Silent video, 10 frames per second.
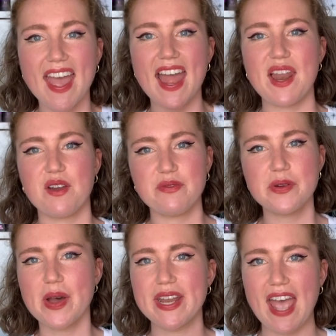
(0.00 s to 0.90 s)
Hello
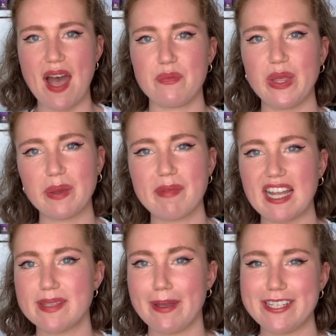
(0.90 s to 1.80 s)
everyone and welcome back
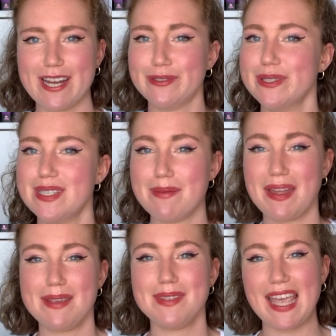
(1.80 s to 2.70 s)
to my channel. So my
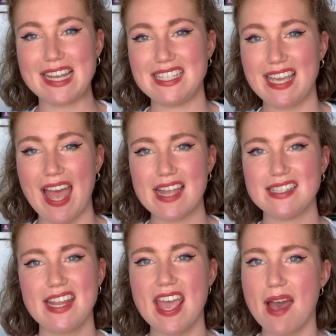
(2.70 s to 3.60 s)
name is Katy and
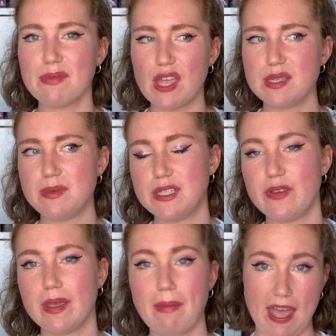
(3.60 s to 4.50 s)
today I'm going to be
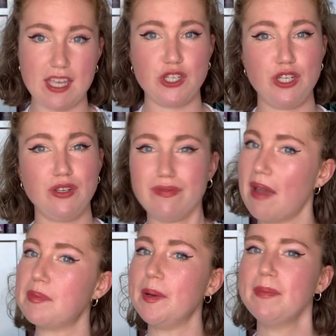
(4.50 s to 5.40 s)
doing my June
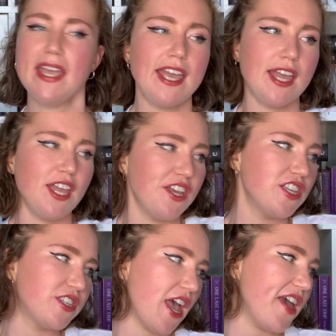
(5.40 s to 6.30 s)
wrap up. So